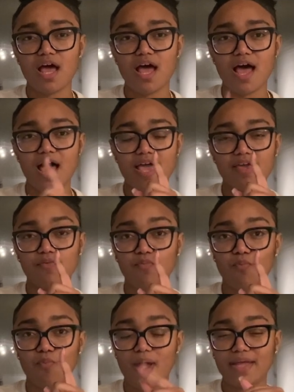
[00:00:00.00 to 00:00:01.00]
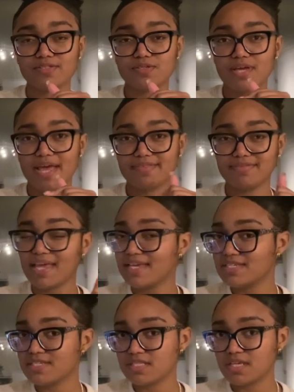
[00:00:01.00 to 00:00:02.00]
I went to get
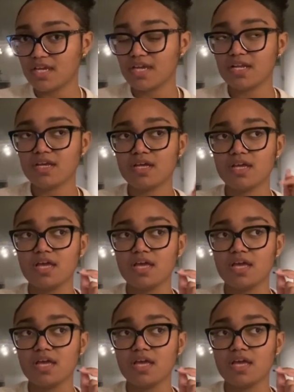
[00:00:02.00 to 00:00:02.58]
tested.